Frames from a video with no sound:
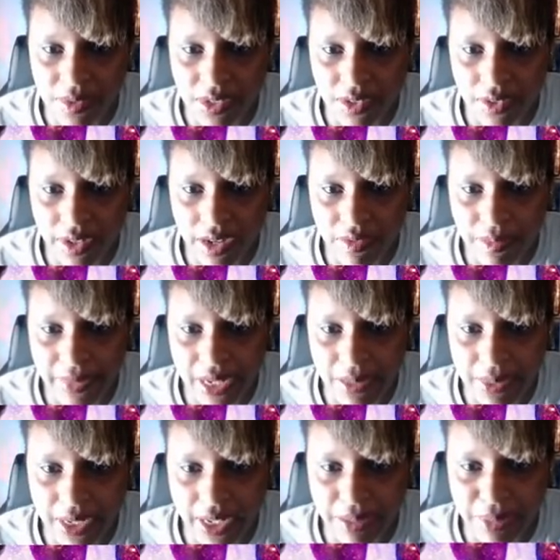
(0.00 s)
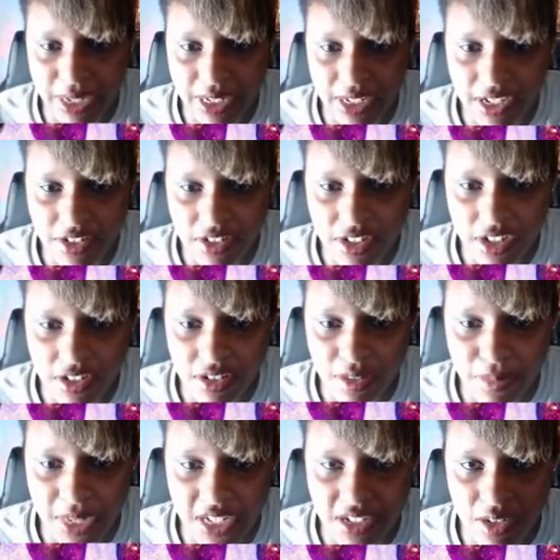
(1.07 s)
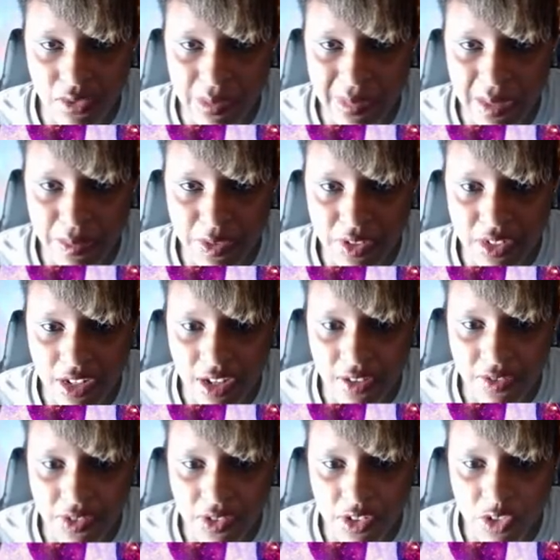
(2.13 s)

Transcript: so I haven't been able to like be in the kitchen kitchen, but I still remember stuff.